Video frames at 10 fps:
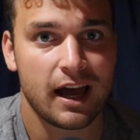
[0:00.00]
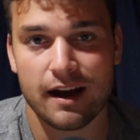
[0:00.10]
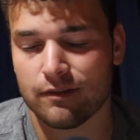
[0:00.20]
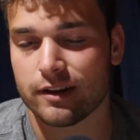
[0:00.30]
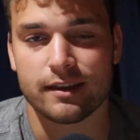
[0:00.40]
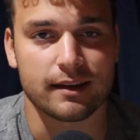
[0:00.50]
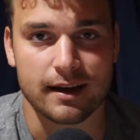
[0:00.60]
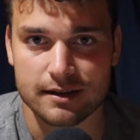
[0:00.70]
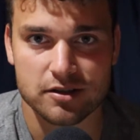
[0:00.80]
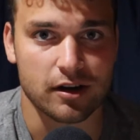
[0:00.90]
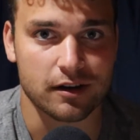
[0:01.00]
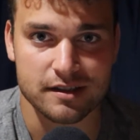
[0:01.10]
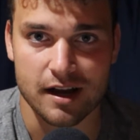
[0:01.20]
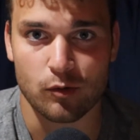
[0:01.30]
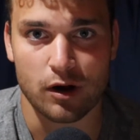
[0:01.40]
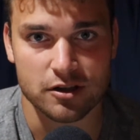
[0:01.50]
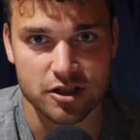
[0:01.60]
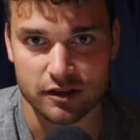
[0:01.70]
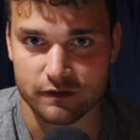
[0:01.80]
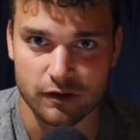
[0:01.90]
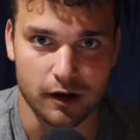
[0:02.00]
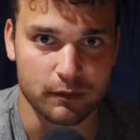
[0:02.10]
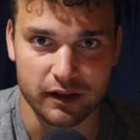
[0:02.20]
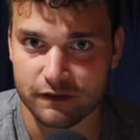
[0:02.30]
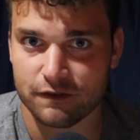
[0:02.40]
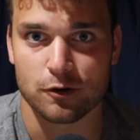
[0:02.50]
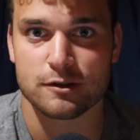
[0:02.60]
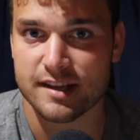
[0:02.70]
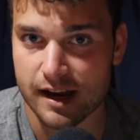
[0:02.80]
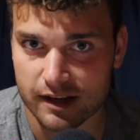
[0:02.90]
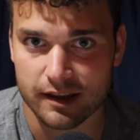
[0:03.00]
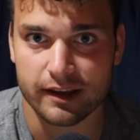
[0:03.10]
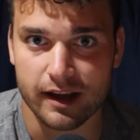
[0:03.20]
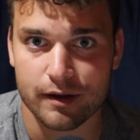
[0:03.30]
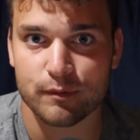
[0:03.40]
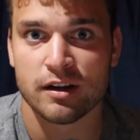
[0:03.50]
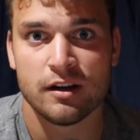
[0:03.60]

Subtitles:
everything that I saw because I watched it from the first second of the game